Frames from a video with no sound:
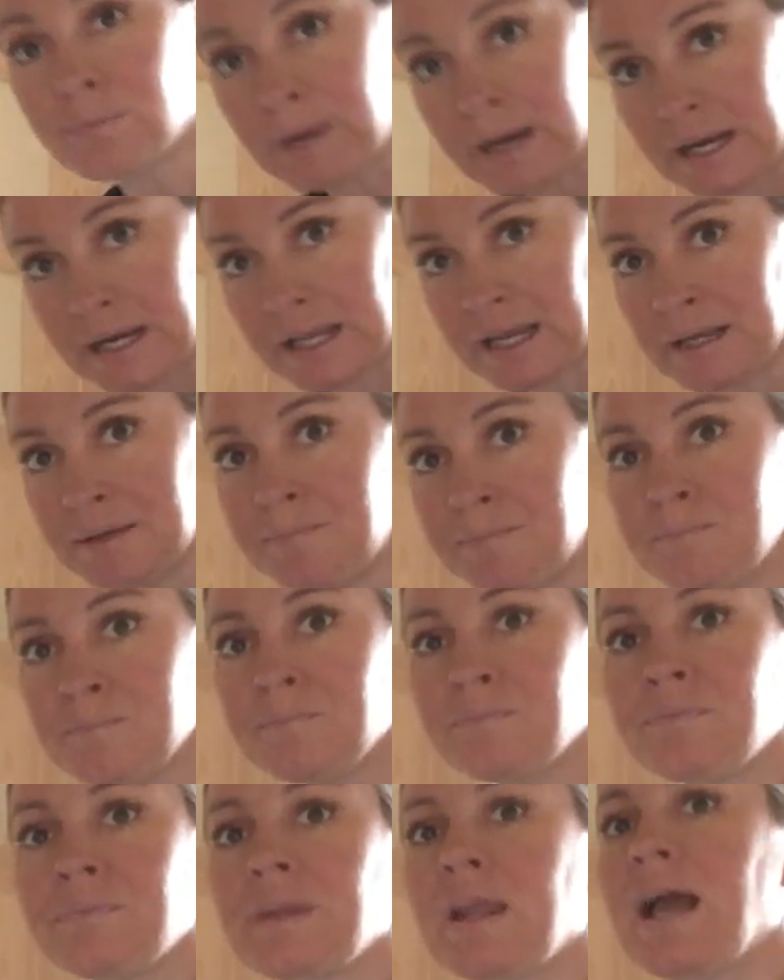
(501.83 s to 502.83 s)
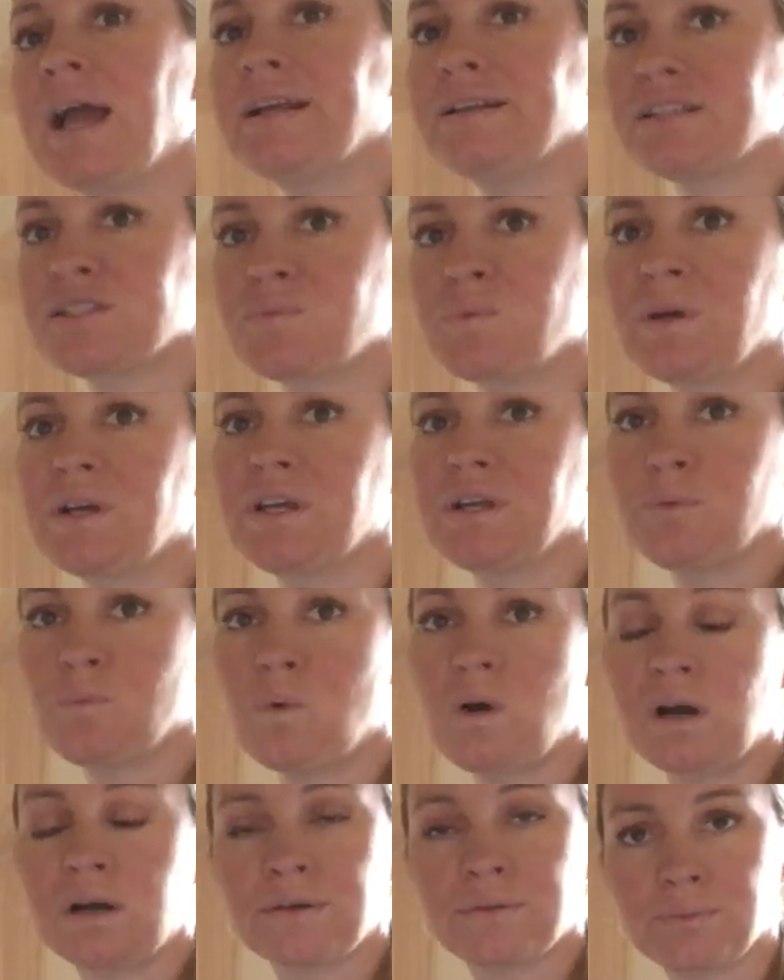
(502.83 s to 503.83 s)
rating. I just want you to
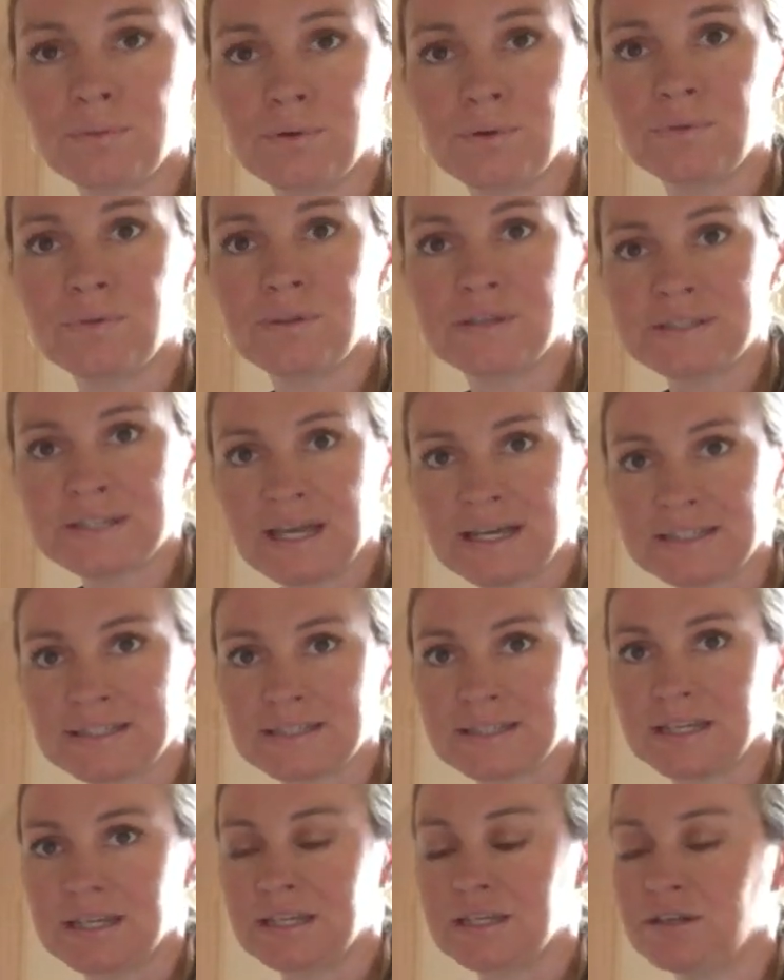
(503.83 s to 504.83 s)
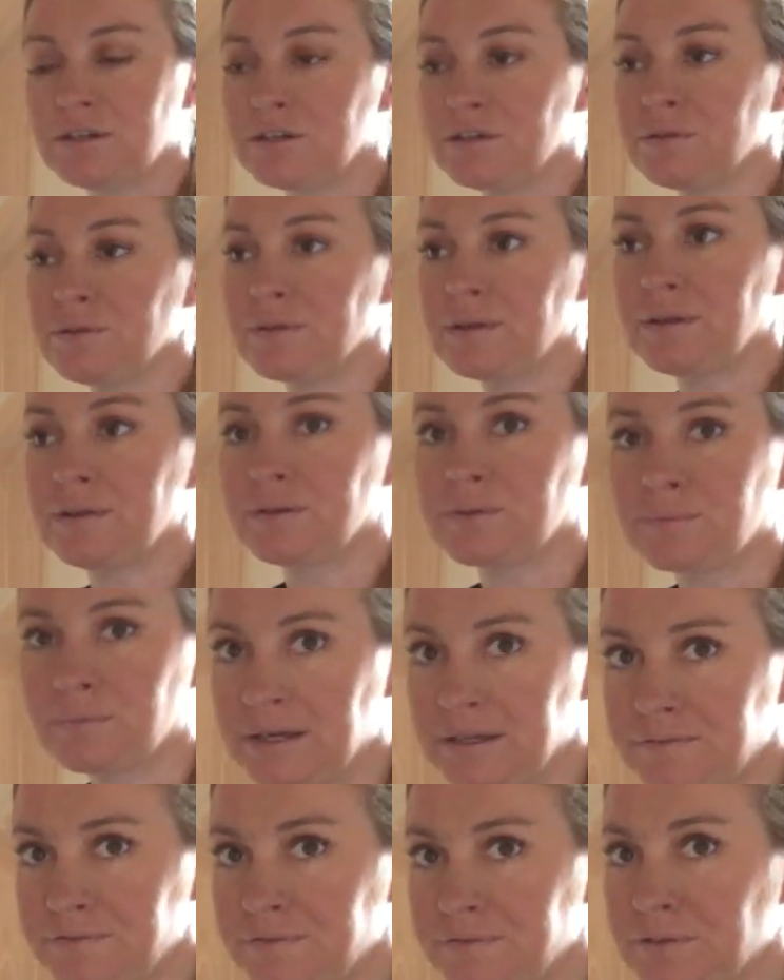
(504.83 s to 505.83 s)
walk through the testing. You're gonna do that on the
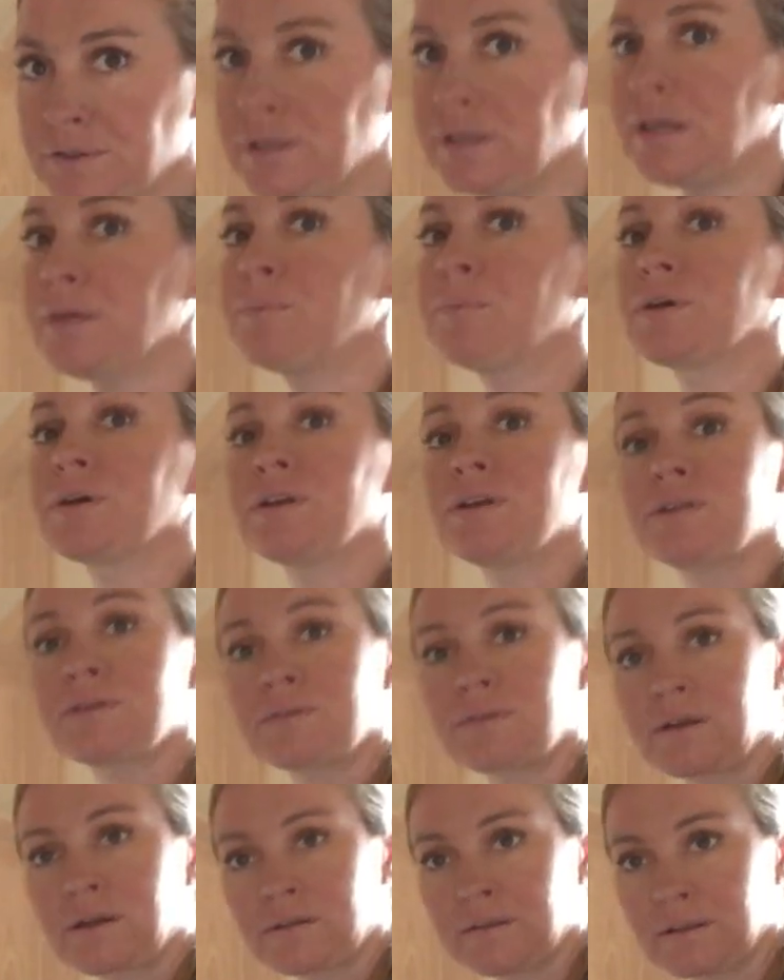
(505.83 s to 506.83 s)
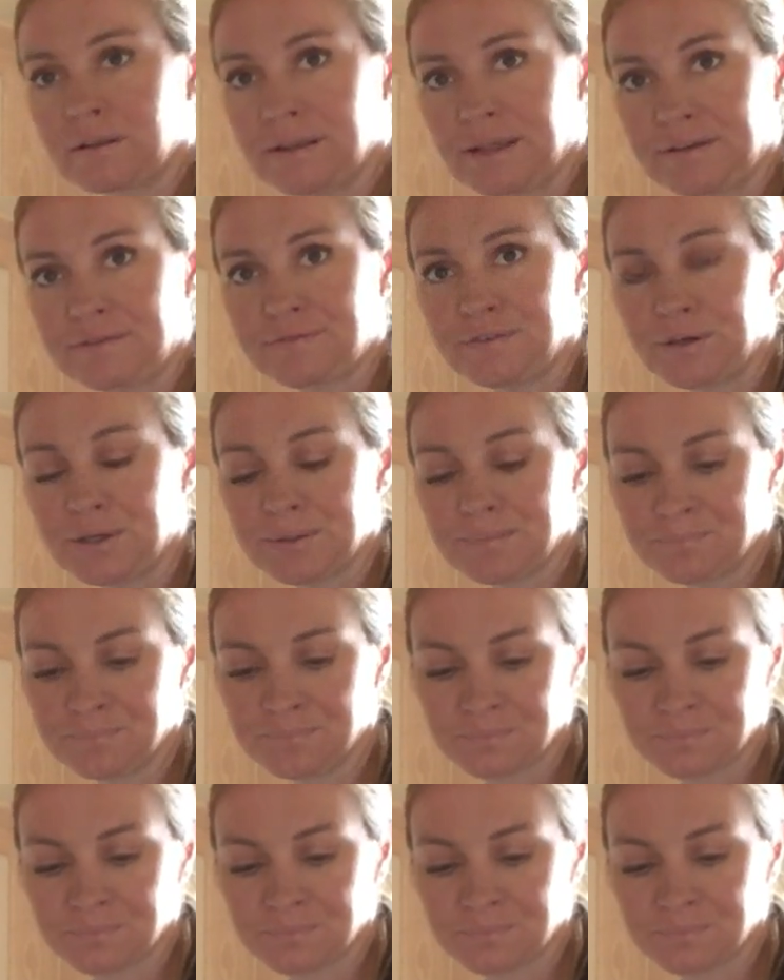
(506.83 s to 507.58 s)
right foot, and we're gonna do that on the left foot.